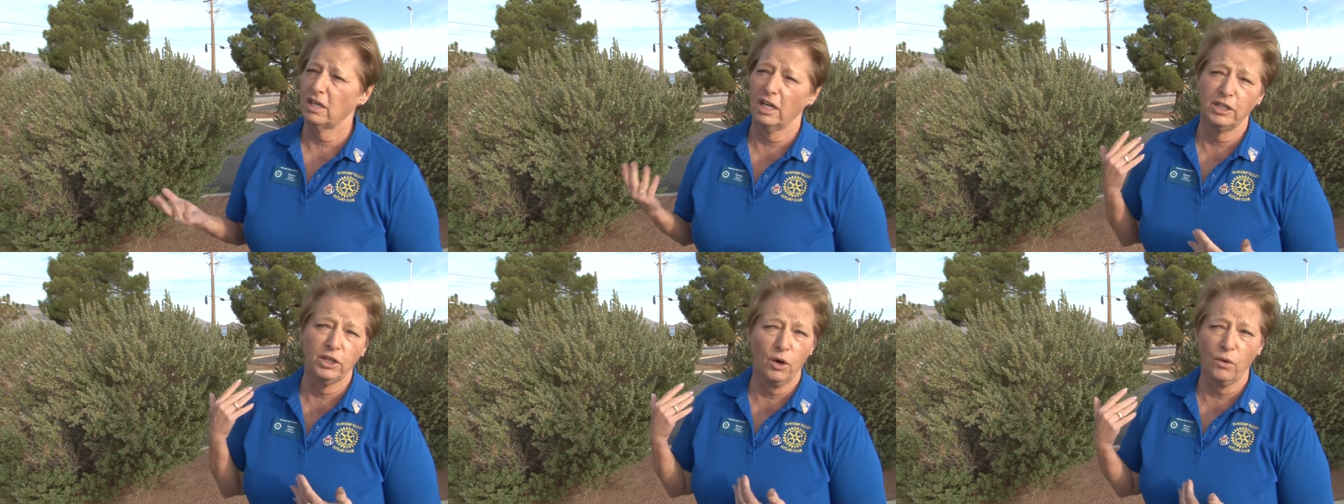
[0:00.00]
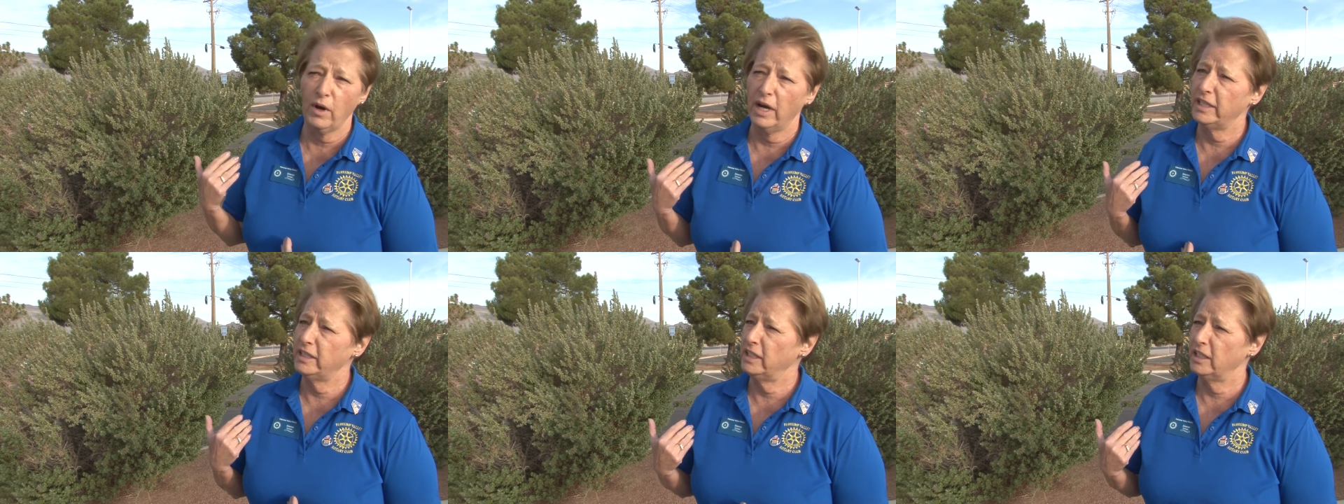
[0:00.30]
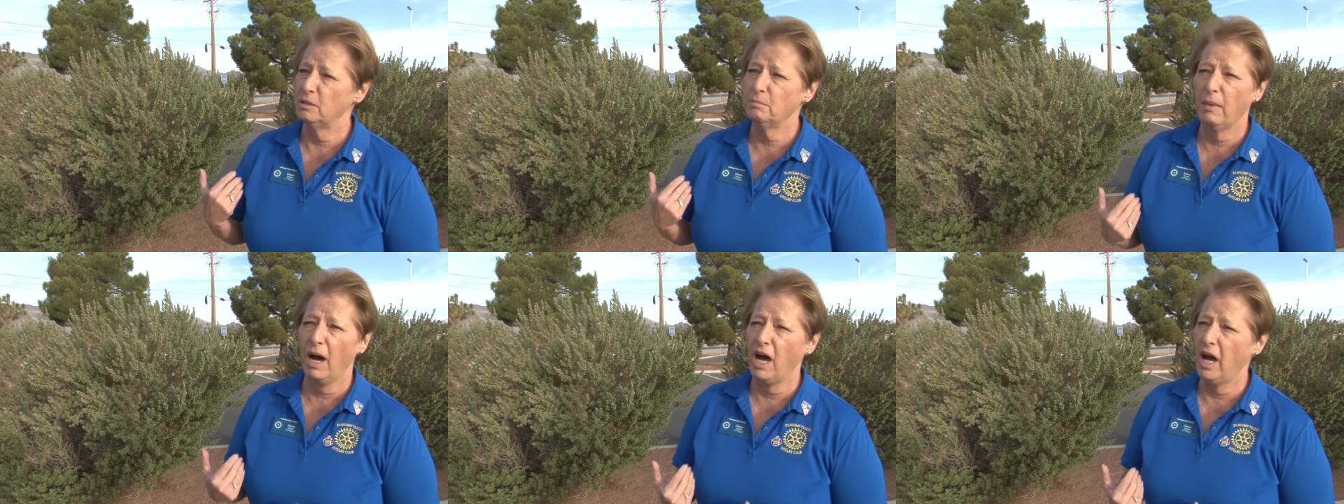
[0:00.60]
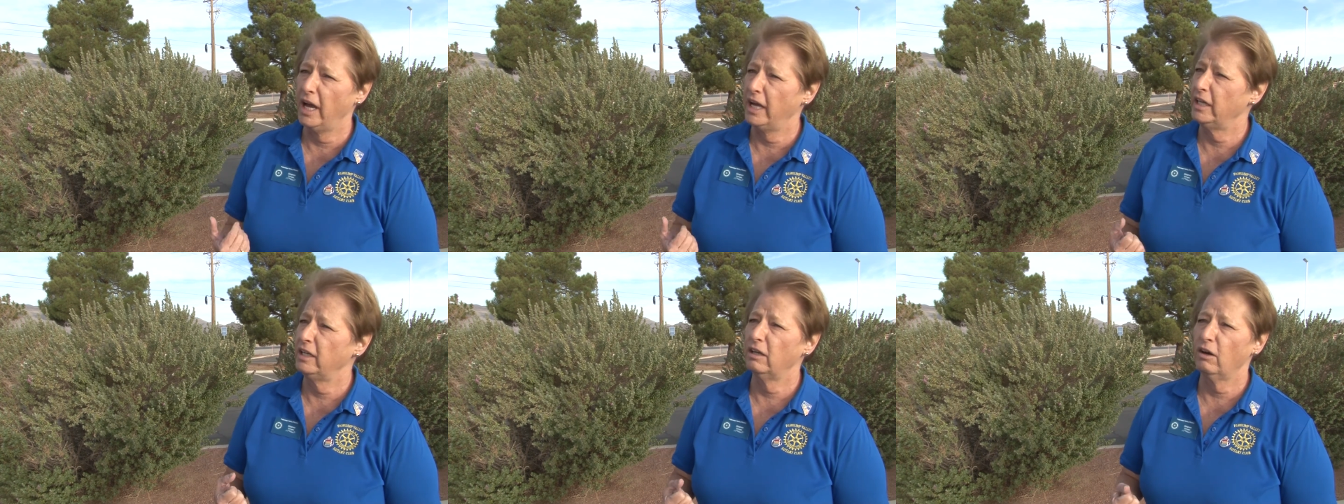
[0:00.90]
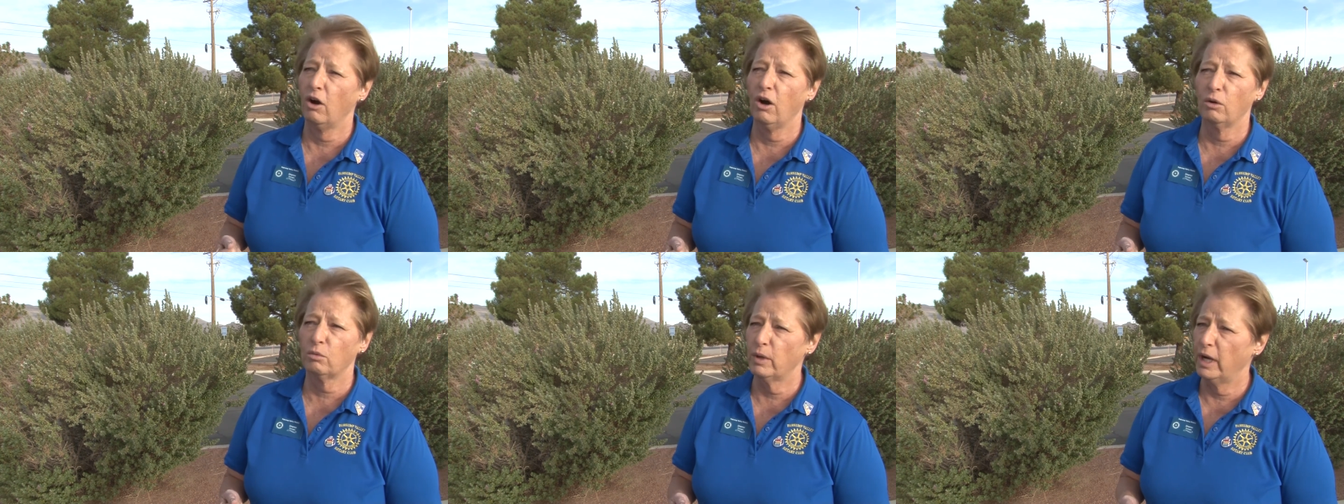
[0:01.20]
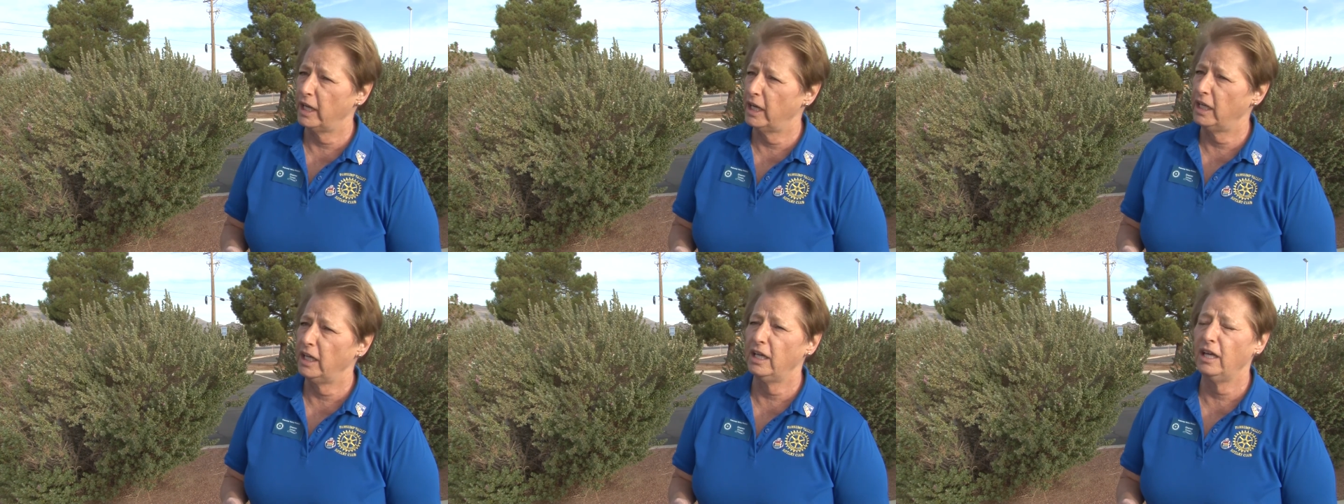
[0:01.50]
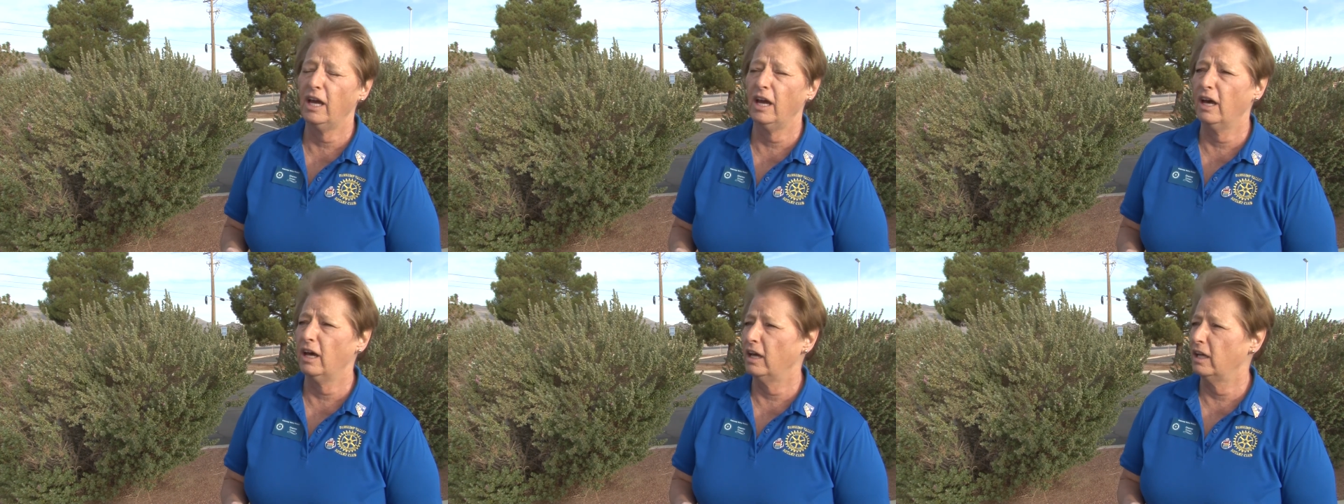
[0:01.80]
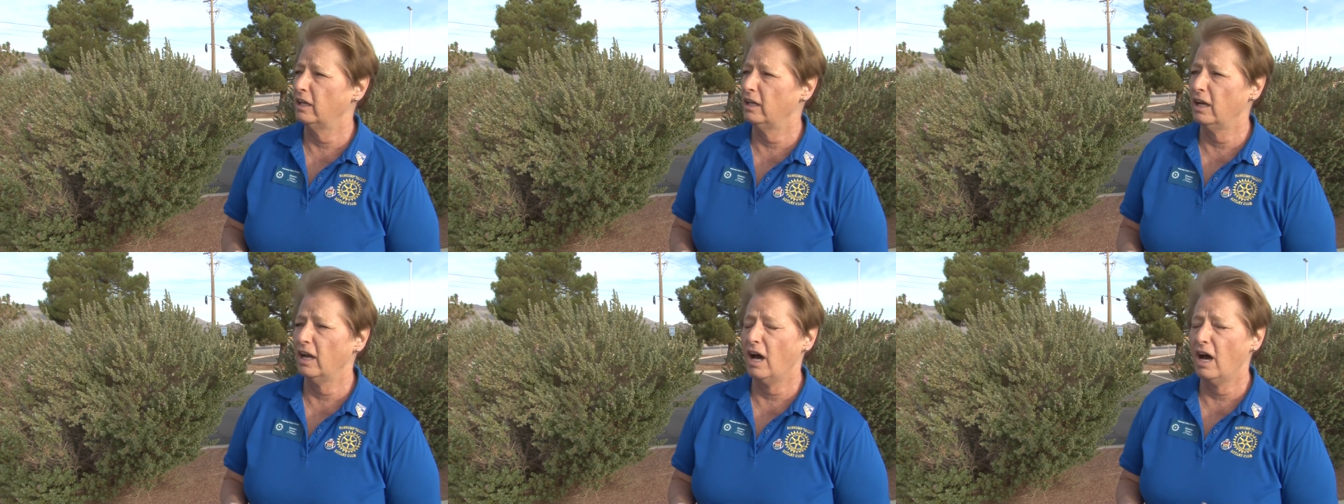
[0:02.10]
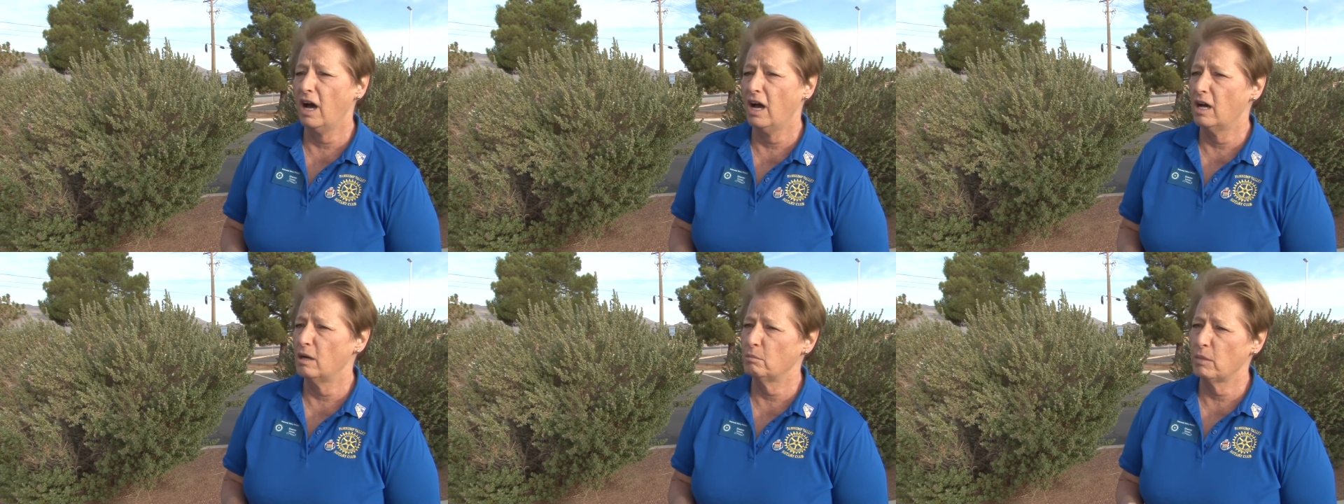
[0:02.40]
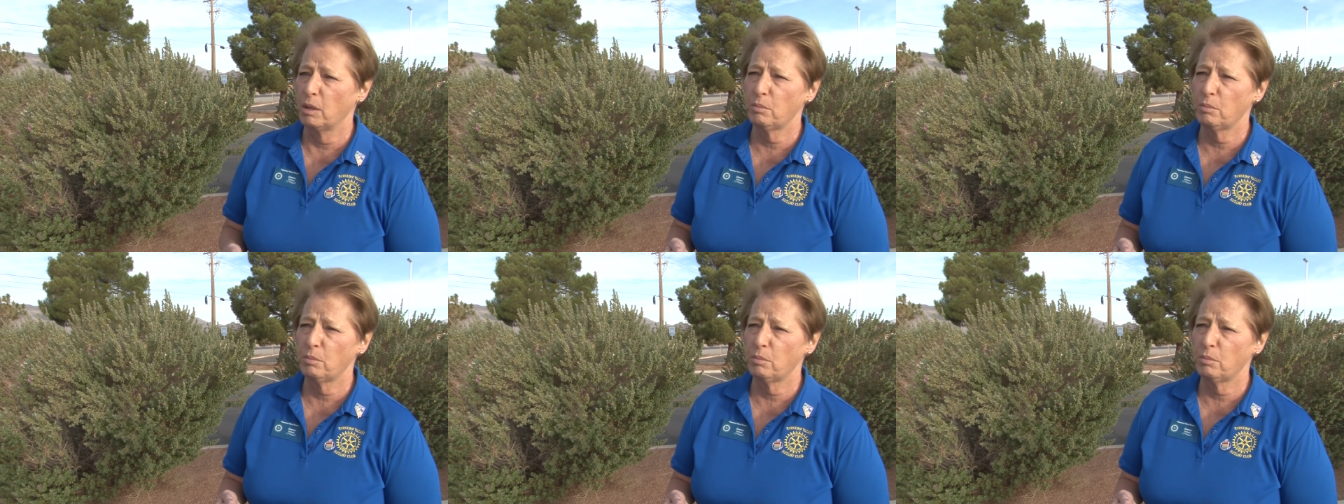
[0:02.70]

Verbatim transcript: I know I did mine already, and um,